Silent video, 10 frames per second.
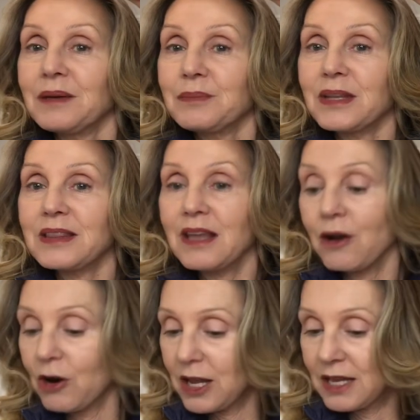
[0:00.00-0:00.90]
but
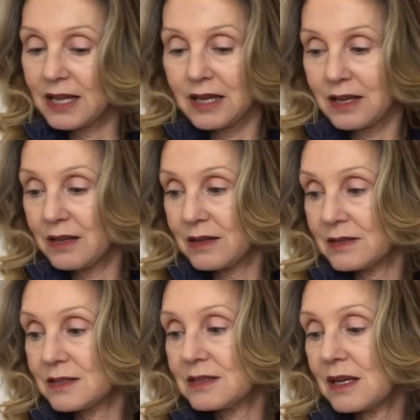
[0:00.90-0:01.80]
there it
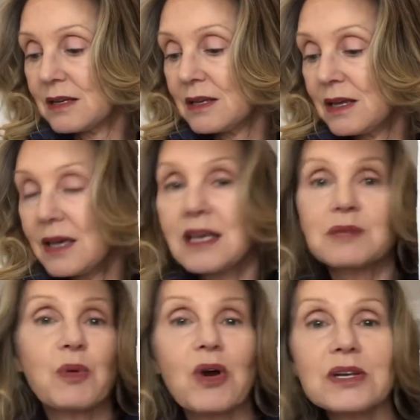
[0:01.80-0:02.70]
is. It's
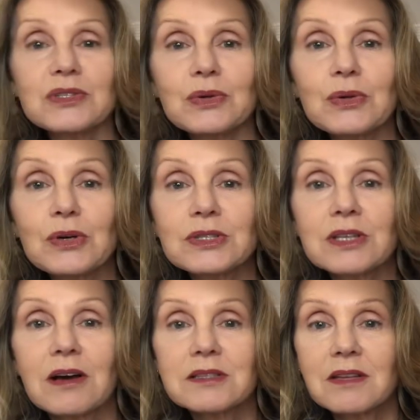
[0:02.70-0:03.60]
Prairie Schooler
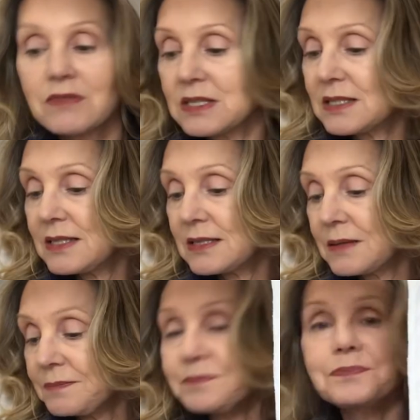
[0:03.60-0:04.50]
Songs of the
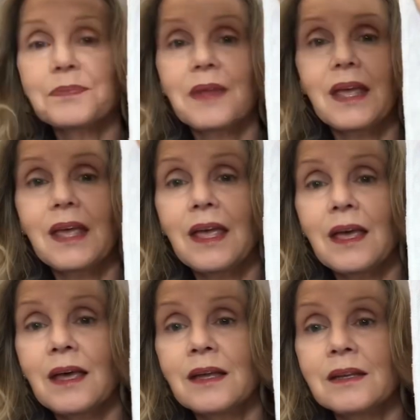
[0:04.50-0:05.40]
Season.
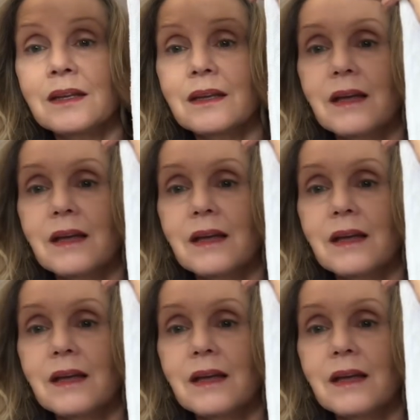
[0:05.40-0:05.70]
And